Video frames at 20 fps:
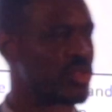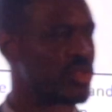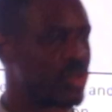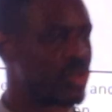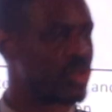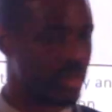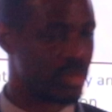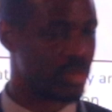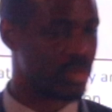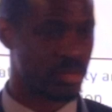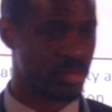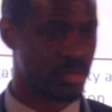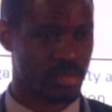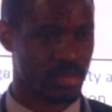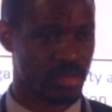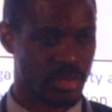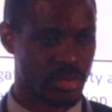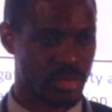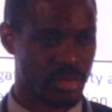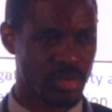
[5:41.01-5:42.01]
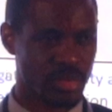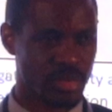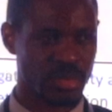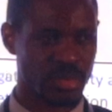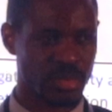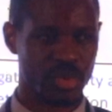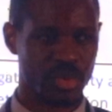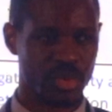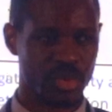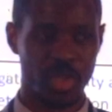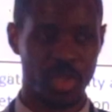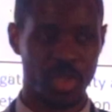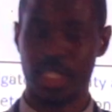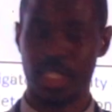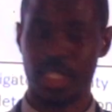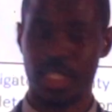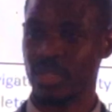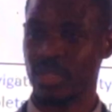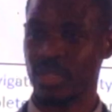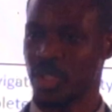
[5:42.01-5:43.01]
to do.
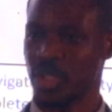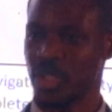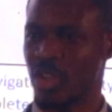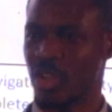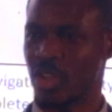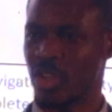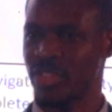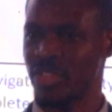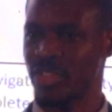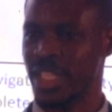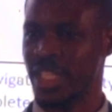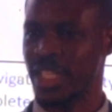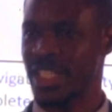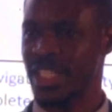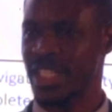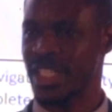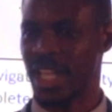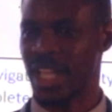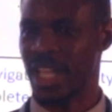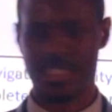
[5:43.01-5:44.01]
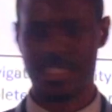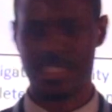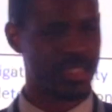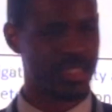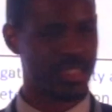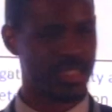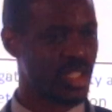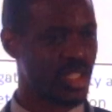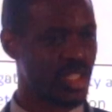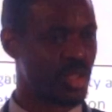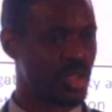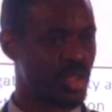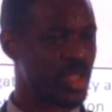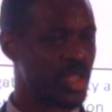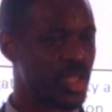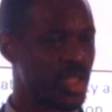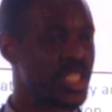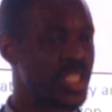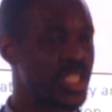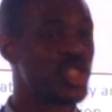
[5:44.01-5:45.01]
When COVID hit us, we
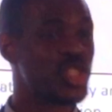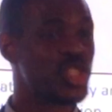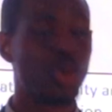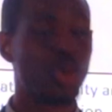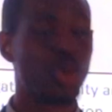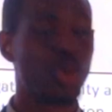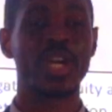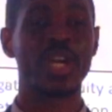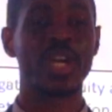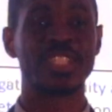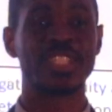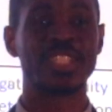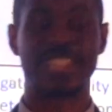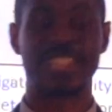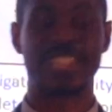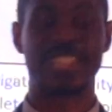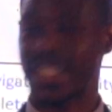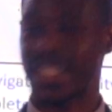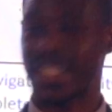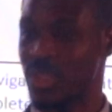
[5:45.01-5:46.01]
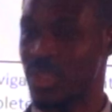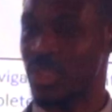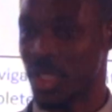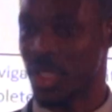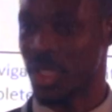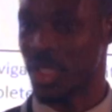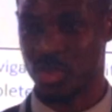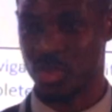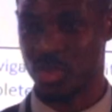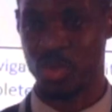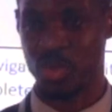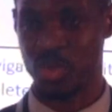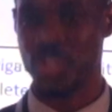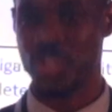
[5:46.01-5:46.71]
didn't know exactly what to do. We